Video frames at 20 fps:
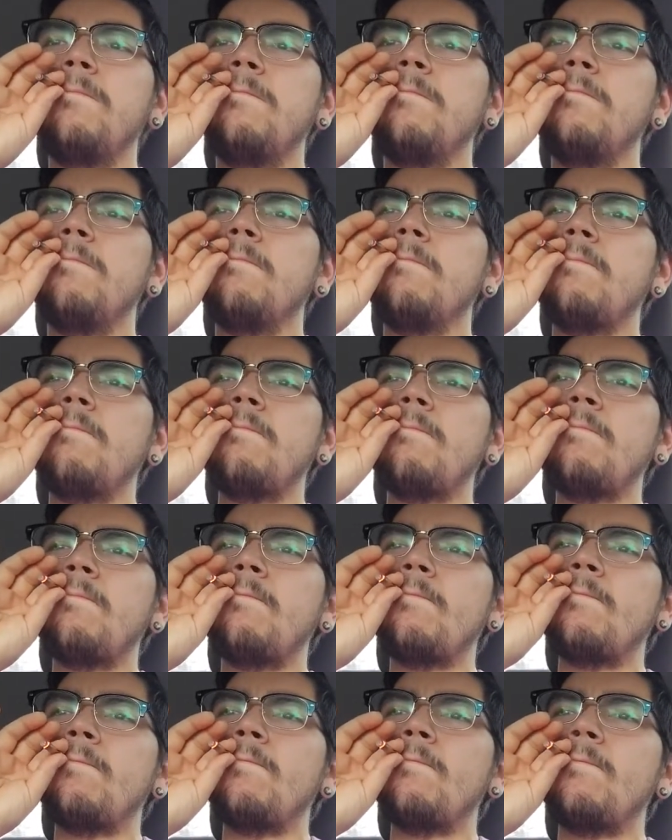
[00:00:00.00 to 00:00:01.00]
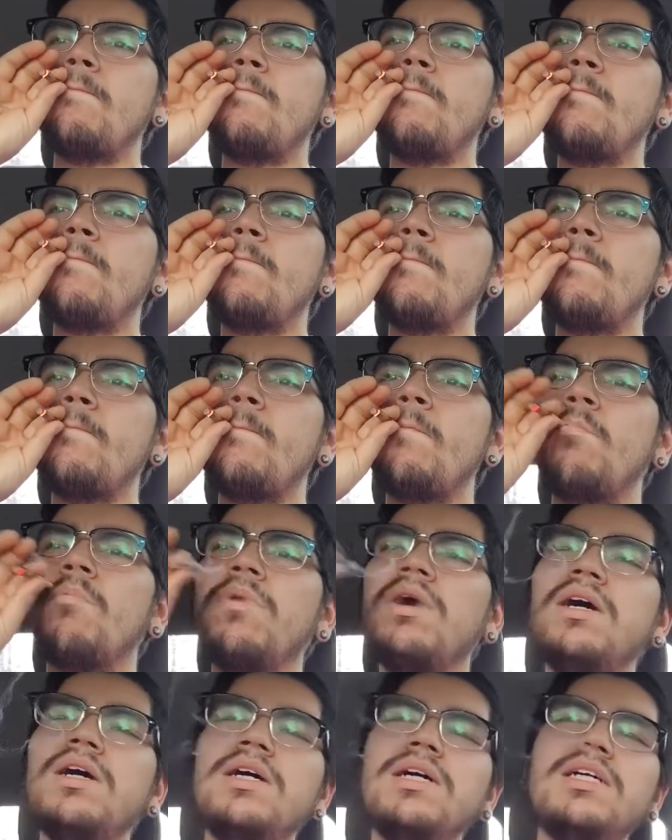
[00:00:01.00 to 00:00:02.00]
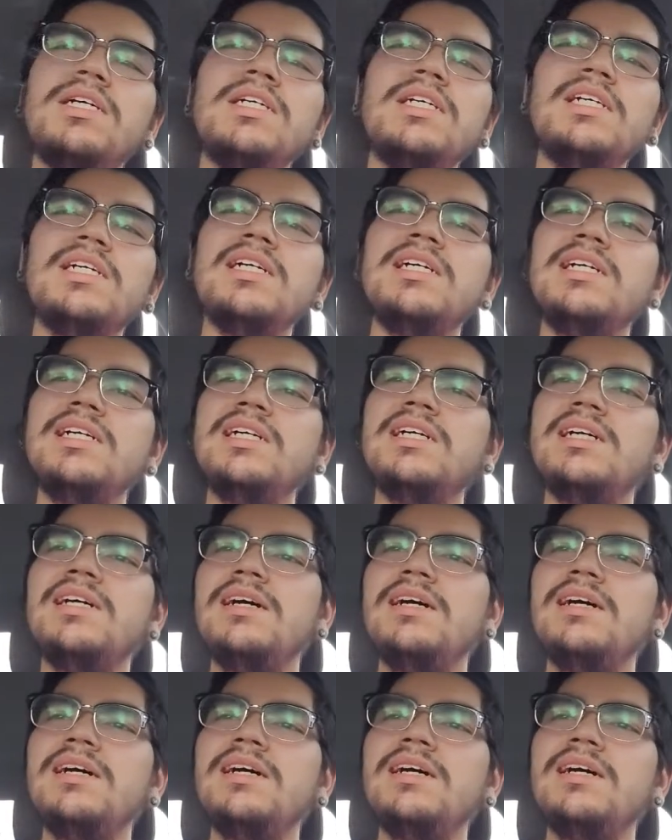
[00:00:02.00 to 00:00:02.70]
Nothing is said.